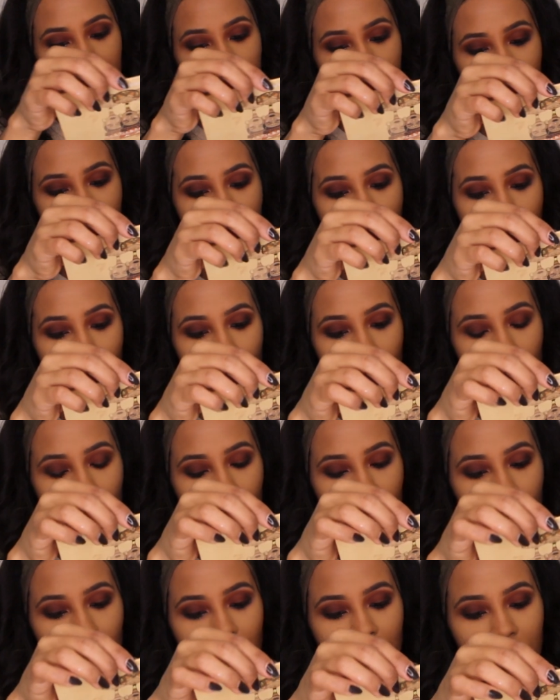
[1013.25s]
Tau.
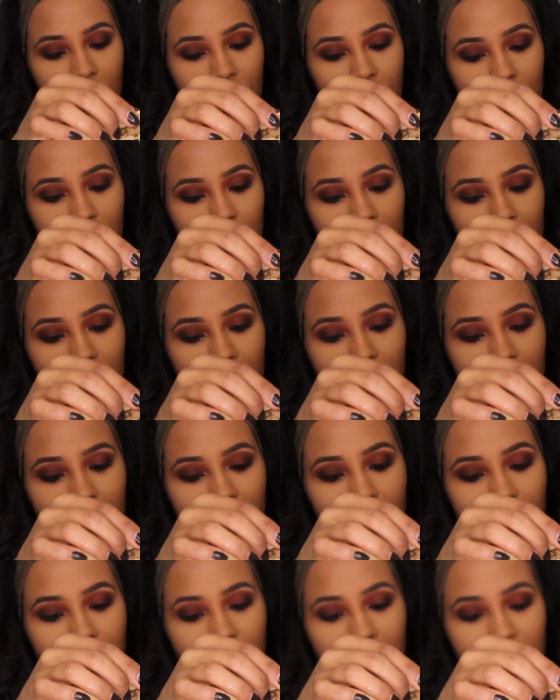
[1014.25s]

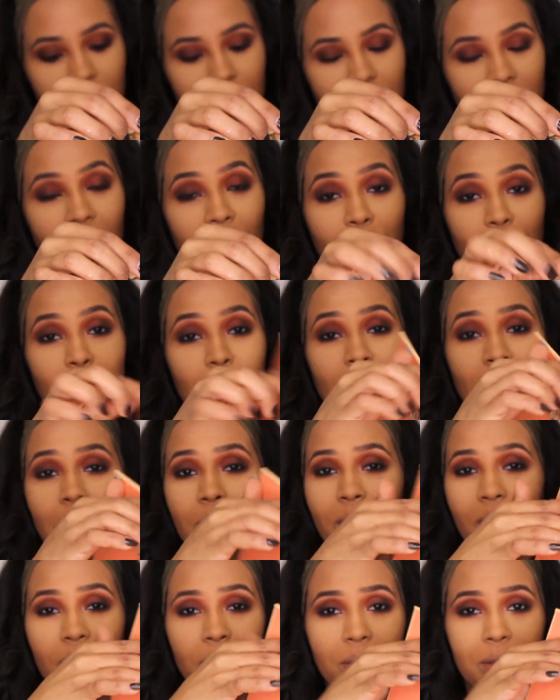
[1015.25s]
I'm
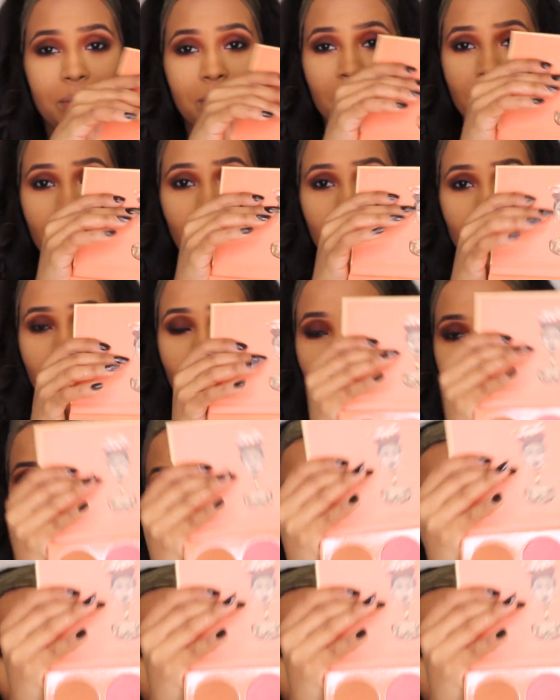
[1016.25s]
probably pronouncing that so